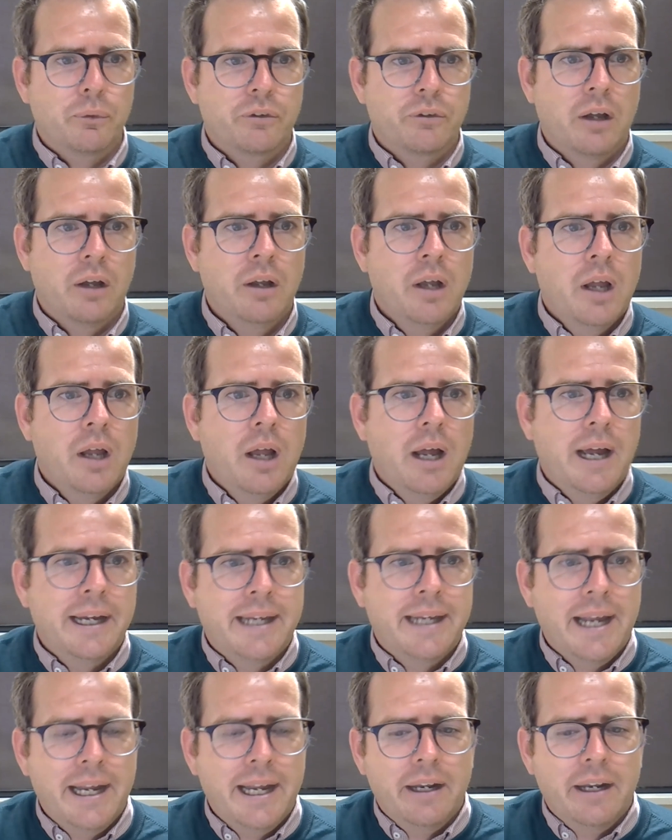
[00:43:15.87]
Right. So
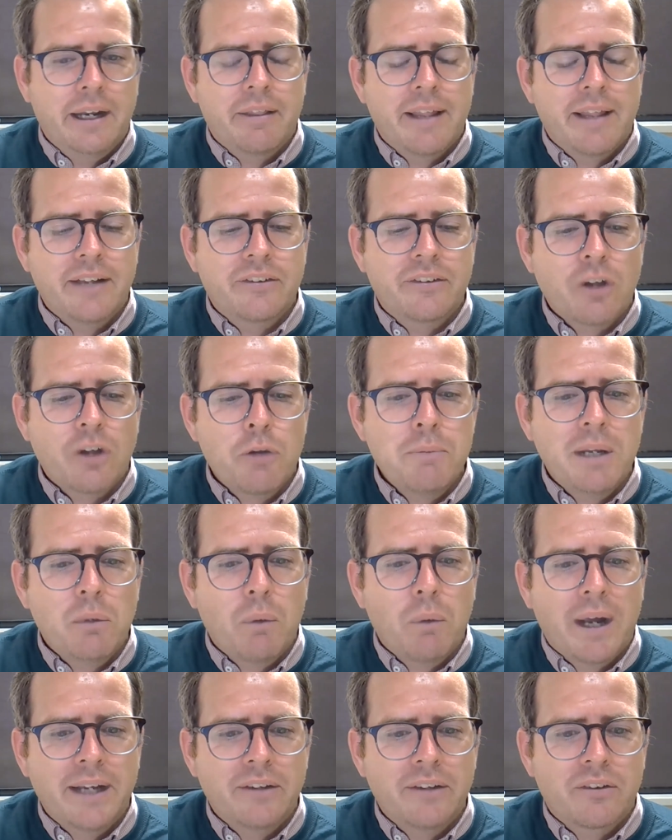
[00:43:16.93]
again, there's so many
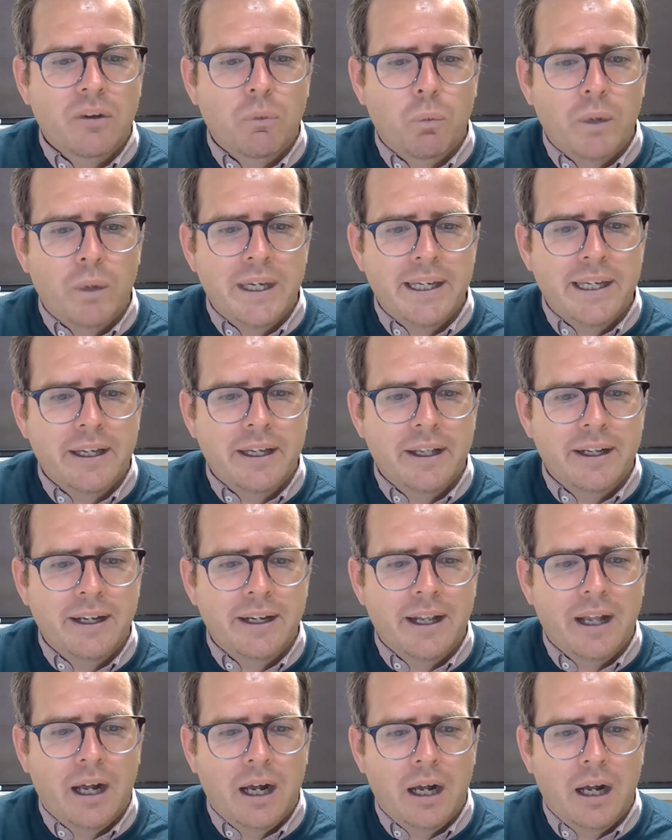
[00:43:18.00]
ways that we
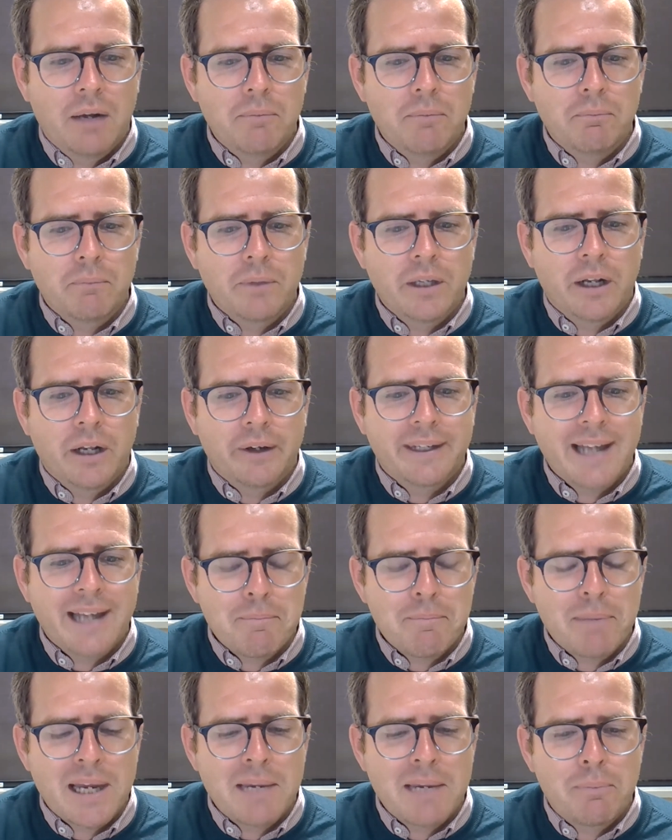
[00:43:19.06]
can um, you know
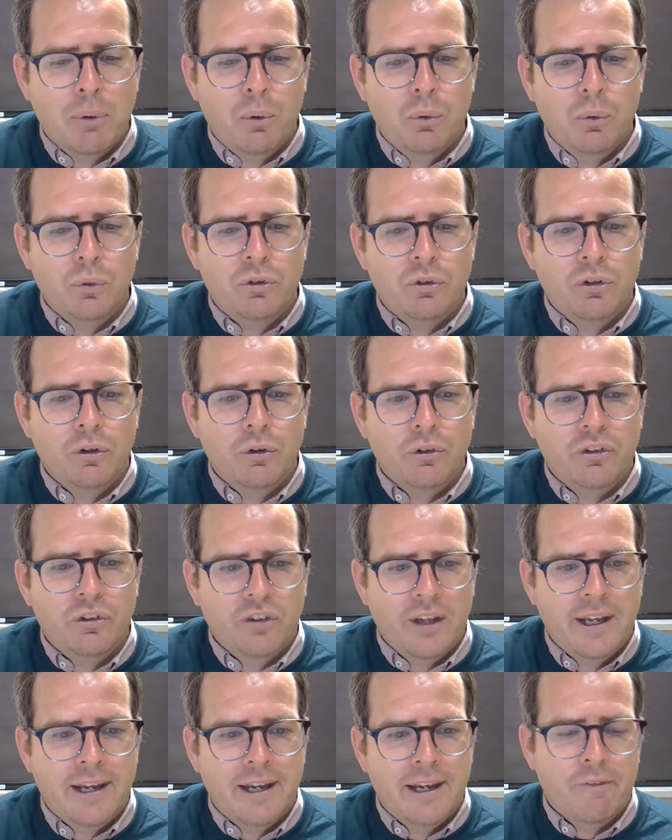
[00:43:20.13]
get people to
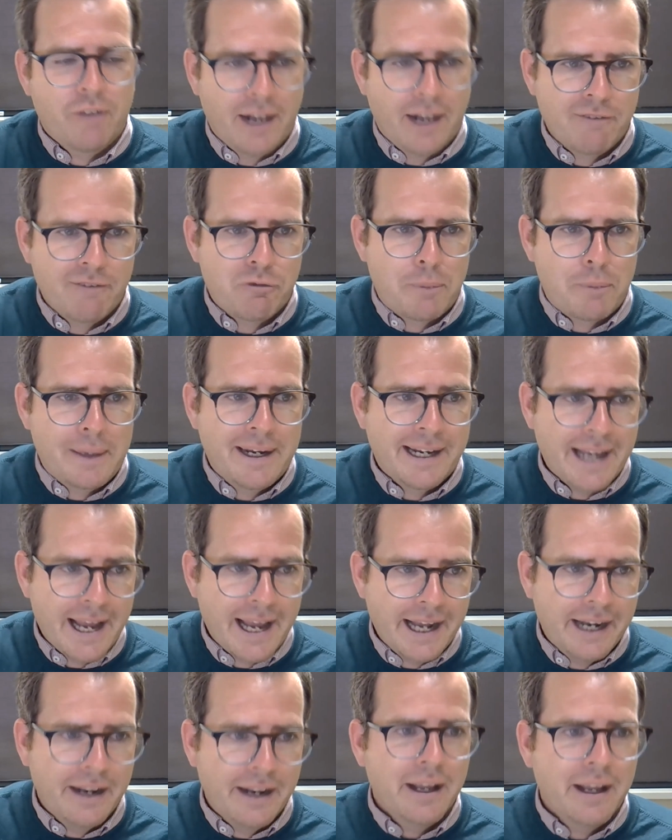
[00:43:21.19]
see philanthropy
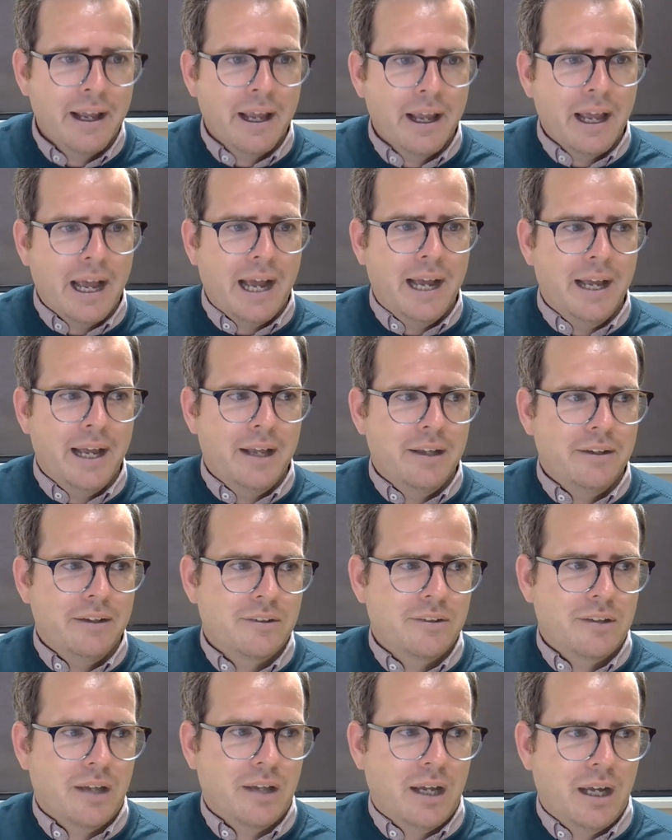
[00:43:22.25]
again
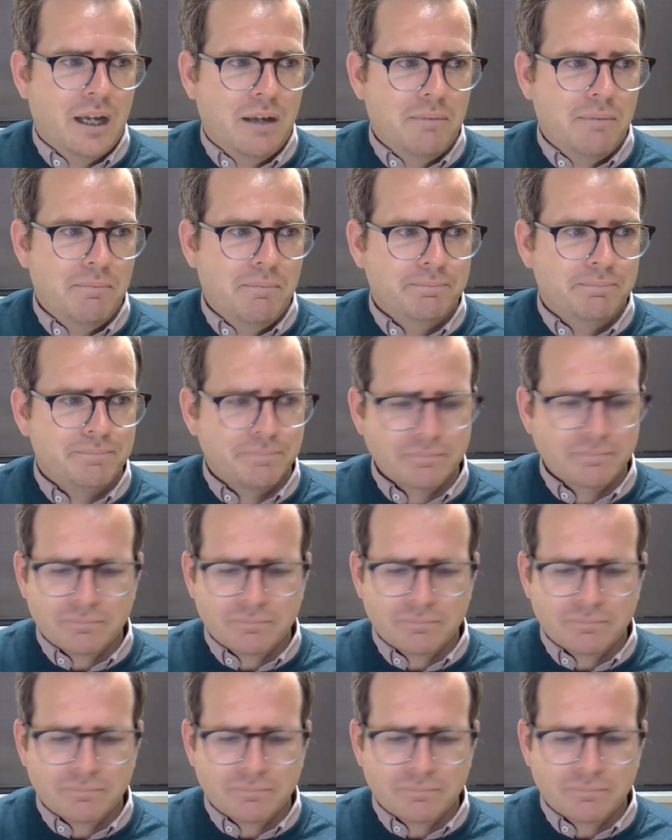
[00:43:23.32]
as um,